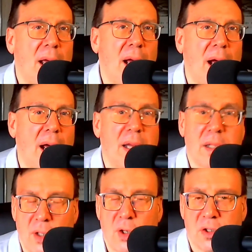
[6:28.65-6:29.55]
So
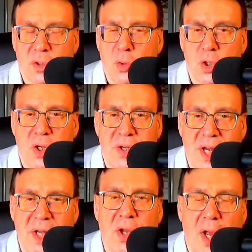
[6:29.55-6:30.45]
you
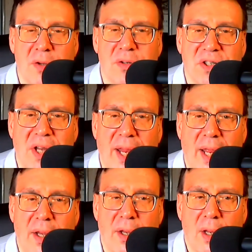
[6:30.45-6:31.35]
need to
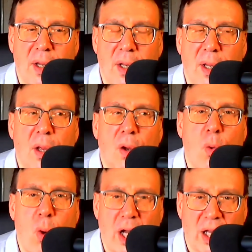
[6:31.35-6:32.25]
understand,
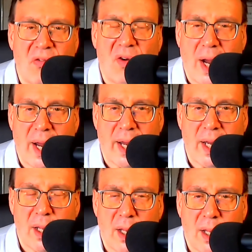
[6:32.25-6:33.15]
qualify
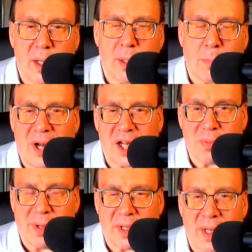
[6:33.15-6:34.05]
the
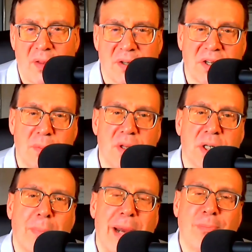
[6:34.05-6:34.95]
prospect. Now there's
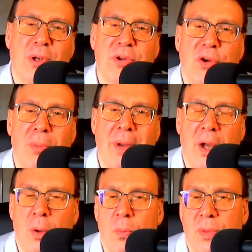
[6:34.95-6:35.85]
a popular term
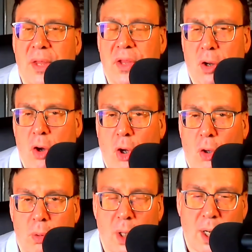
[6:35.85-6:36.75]
now that they call